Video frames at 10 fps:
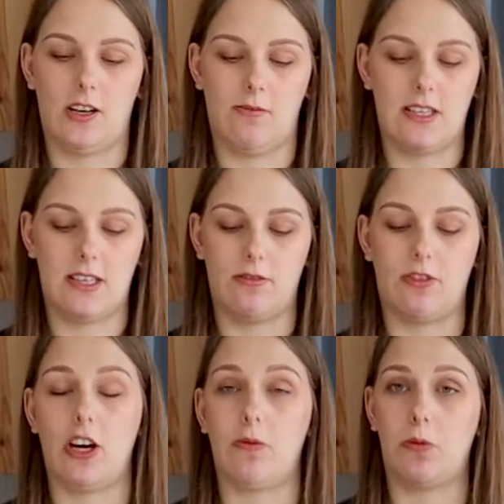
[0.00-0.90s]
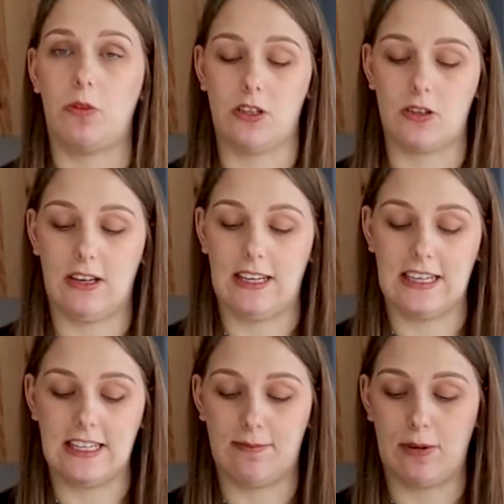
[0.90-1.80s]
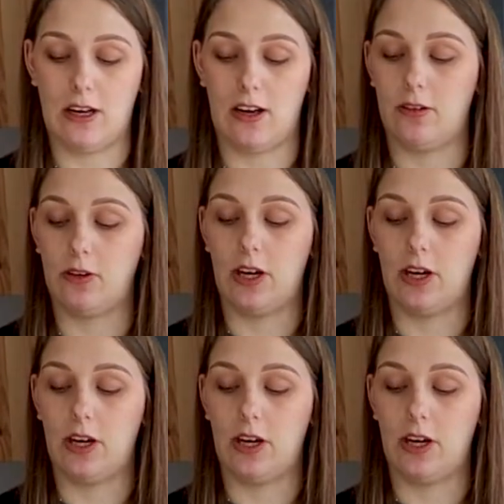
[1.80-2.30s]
This is a Ryobi one, so I'll link it down below.